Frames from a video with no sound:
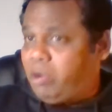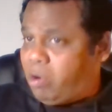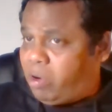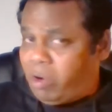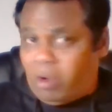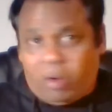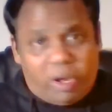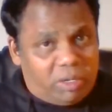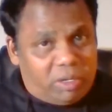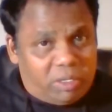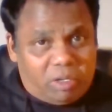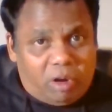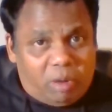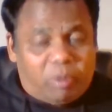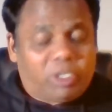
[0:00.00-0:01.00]
or no, it's
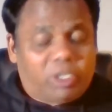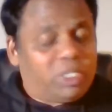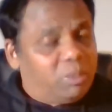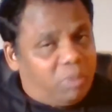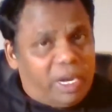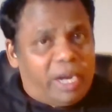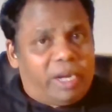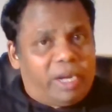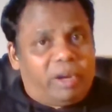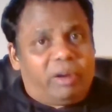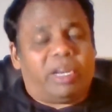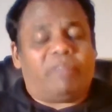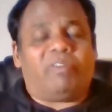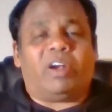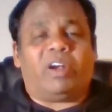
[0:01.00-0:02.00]
not possible, and you're
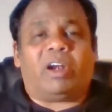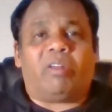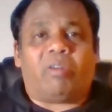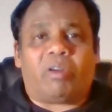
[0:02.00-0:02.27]
definitely